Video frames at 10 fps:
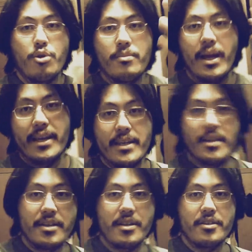room
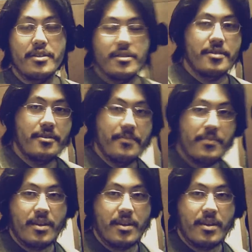lighting conditions.